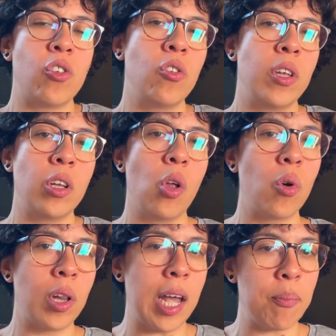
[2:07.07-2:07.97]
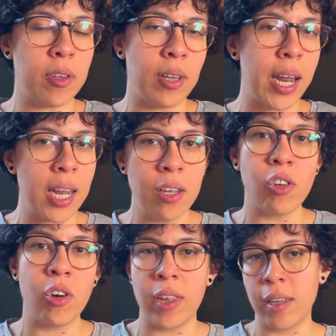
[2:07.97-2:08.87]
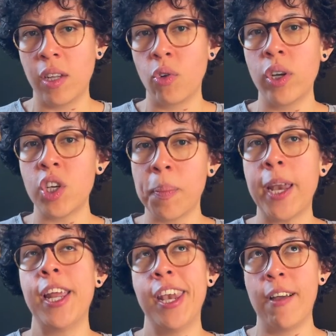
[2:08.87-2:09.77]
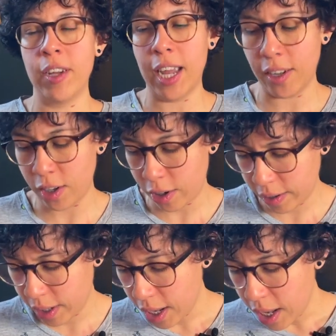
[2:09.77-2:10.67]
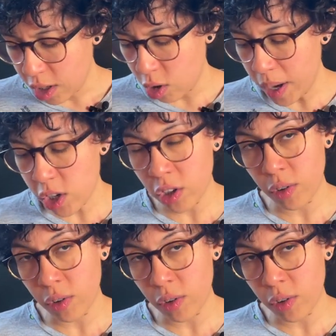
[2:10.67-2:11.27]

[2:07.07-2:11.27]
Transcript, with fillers: using the local app is a lot easier than the Deutsche Bahn Navigator. So make sure to